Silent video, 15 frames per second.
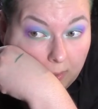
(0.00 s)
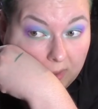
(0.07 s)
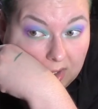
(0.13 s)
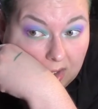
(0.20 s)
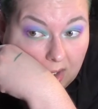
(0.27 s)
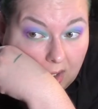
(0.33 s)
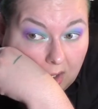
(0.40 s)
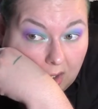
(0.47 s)
I
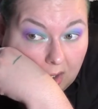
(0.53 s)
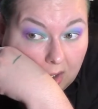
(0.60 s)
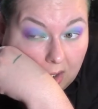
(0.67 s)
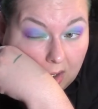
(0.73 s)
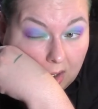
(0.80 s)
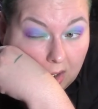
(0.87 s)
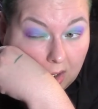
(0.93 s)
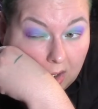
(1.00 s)
mean, yeah.
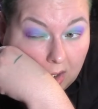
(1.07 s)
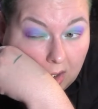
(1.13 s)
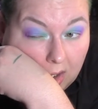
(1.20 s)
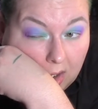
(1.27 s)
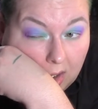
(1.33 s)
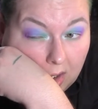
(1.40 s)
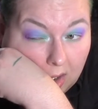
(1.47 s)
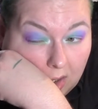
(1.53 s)

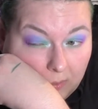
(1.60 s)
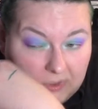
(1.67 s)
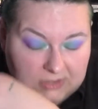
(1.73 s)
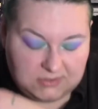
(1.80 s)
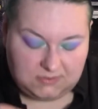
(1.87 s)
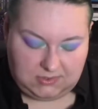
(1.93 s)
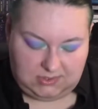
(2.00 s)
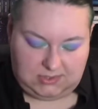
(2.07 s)
I
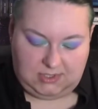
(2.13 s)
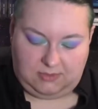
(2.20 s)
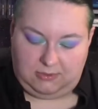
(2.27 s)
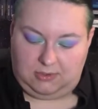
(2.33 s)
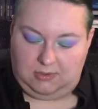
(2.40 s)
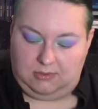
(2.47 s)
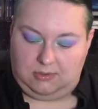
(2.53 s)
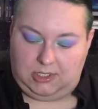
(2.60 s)
might do a
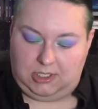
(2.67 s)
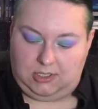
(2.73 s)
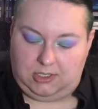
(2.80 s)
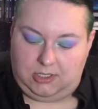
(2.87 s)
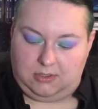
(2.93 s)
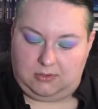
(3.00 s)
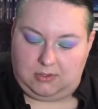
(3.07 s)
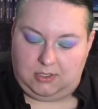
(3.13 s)
double
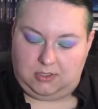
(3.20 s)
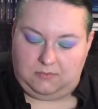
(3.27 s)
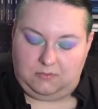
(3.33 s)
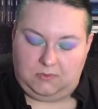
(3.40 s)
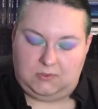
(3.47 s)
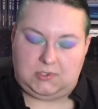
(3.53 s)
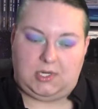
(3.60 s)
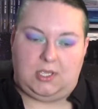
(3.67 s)
eyeliner thing.
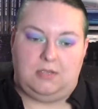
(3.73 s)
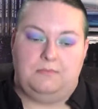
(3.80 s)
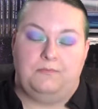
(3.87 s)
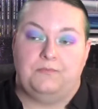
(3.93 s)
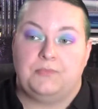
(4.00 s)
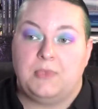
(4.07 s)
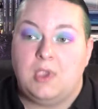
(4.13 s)
We'll try it.